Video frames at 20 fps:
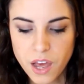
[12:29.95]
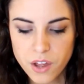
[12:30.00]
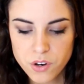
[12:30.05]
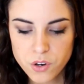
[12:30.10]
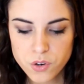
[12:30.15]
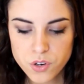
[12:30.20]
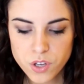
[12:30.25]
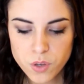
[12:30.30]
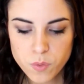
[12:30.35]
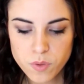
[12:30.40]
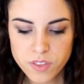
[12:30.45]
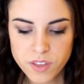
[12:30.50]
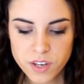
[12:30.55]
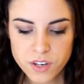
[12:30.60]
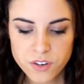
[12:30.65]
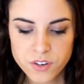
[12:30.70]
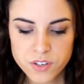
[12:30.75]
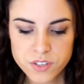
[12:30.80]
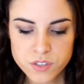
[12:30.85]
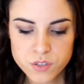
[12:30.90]
How do you deal with
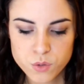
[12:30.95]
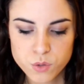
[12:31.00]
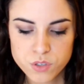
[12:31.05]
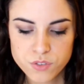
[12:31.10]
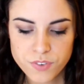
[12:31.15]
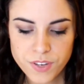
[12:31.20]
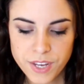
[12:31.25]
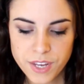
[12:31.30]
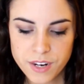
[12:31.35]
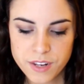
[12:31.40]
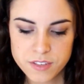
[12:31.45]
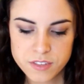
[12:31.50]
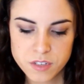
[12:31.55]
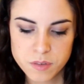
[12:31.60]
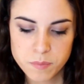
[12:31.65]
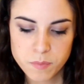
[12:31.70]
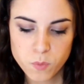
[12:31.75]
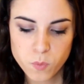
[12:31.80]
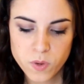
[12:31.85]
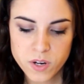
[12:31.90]
ignorance towards
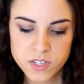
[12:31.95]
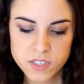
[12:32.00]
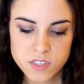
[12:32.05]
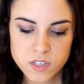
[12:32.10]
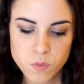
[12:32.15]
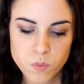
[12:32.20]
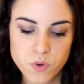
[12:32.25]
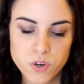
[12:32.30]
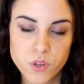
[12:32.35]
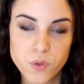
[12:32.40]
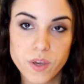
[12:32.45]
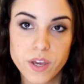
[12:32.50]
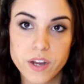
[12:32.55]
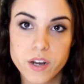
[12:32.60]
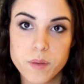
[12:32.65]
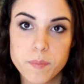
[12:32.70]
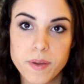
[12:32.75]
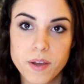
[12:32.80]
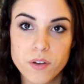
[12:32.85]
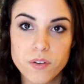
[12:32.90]
veganism when it's someone you
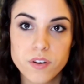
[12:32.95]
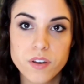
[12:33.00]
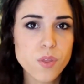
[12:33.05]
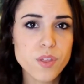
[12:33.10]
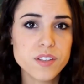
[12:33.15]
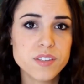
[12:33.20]
care about?